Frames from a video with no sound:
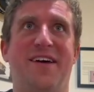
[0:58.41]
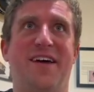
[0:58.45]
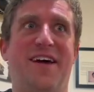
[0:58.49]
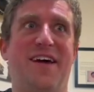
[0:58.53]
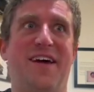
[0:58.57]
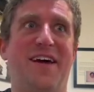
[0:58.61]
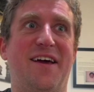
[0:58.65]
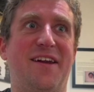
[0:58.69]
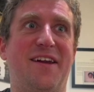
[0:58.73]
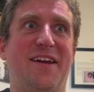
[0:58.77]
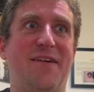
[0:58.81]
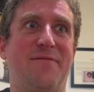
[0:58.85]

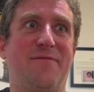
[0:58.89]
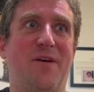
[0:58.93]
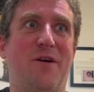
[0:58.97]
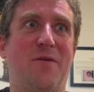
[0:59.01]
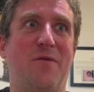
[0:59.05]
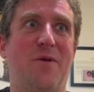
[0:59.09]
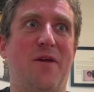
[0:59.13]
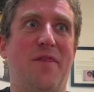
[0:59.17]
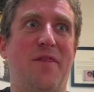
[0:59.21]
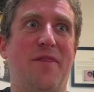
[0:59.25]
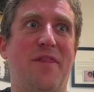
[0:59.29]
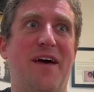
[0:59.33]
And if I
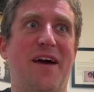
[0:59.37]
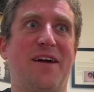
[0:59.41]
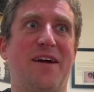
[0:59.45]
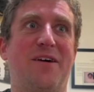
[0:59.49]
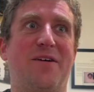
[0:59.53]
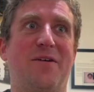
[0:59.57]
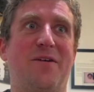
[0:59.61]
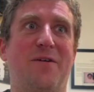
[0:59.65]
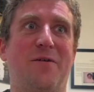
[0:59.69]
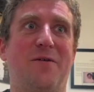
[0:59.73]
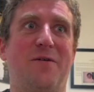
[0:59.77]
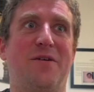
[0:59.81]
run that
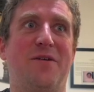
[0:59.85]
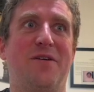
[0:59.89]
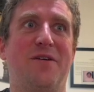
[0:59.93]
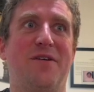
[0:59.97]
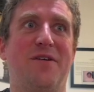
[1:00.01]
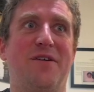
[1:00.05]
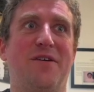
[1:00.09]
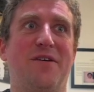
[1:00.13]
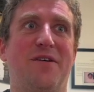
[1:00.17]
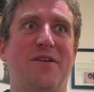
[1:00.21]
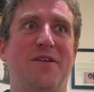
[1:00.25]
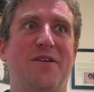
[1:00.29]
code,
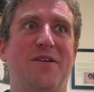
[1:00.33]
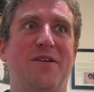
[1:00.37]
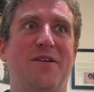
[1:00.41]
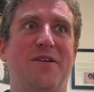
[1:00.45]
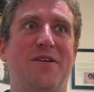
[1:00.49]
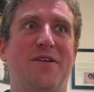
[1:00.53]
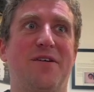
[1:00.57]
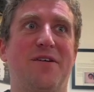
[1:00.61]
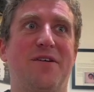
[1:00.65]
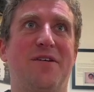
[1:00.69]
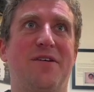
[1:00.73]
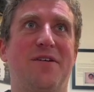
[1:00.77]

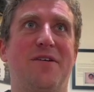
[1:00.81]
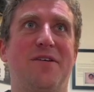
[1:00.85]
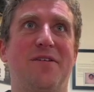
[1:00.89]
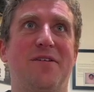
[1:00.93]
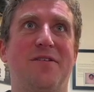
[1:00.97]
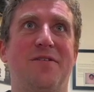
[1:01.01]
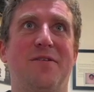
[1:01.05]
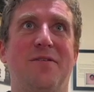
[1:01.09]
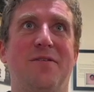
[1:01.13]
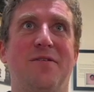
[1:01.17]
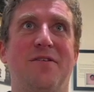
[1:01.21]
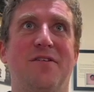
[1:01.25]

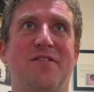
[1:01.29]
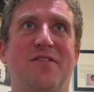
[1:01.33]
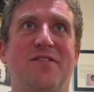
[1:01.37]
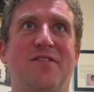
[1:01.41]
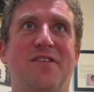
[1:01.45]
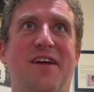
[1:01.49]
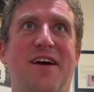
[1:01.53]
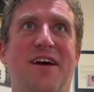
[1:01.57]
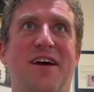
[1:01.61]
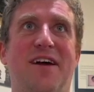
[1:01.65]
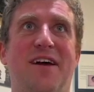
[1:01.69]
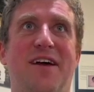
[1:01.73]
notice
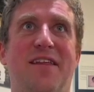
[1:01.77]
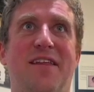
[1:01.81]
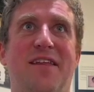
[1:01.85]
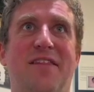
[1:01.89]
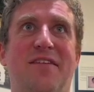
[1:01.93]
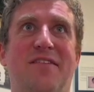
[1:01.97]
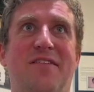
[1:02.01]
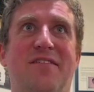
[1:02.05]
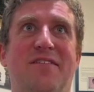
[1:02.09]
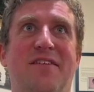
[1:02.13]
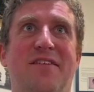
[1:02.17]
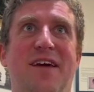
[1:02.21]
that I get
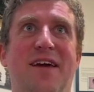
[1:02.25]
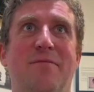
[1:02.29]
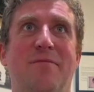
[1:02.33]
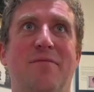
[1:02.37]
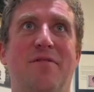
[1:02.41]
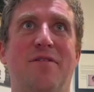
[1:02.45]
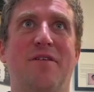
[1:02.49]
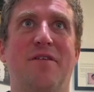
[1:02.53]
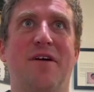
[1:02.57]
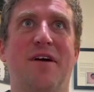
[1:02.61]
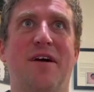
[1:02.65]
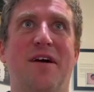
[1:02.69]
the same
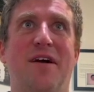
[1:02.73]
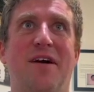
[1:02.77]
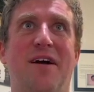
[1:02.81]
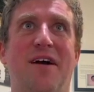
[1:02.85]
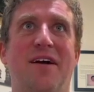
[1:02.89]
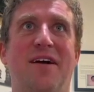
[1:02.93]
thing.